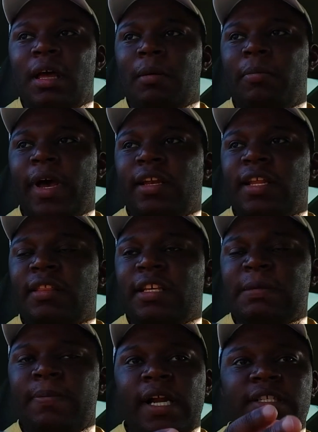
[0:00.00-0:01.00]
But in
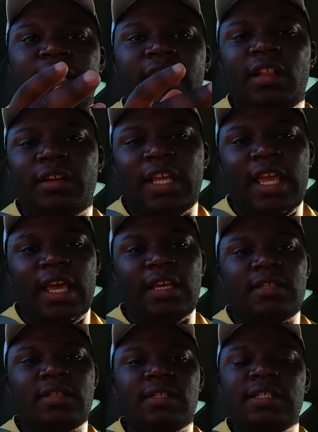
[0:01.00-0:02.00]
this particular
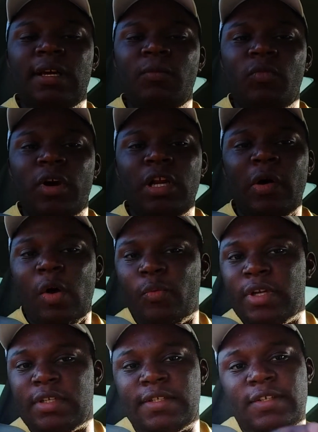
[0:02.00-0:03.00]
case, someone who I
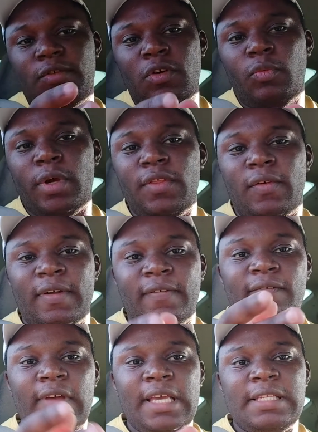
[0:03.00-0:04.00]
went to school with on
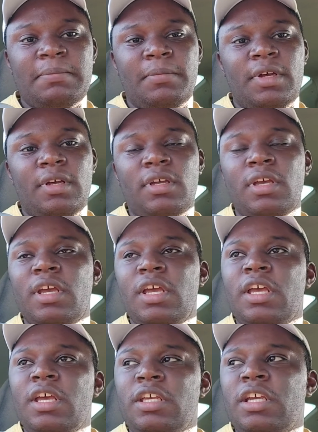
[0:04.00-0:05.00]
Facebook,
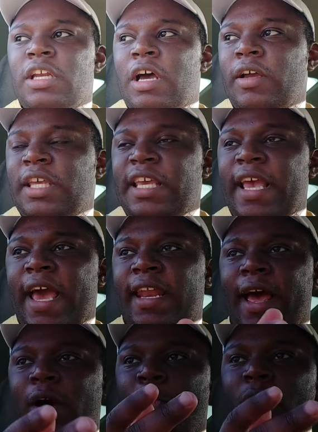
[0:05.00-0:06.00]
you know, he had
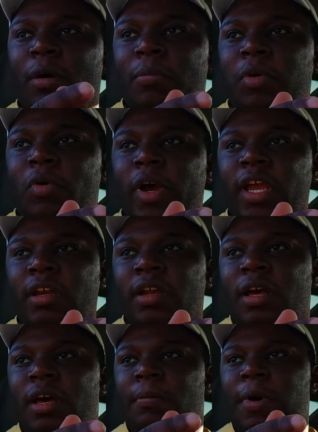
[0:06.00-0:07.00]
at one point
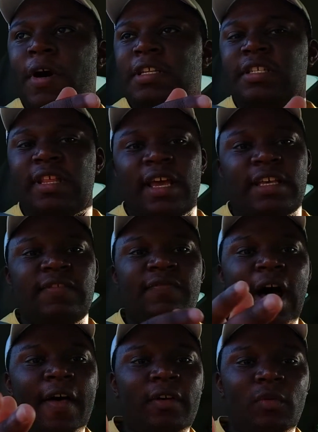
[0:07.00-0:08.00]
posted that his
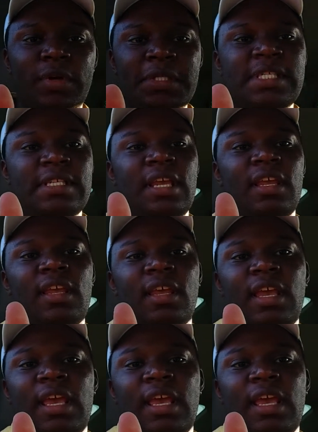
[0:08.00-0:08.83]
father was sick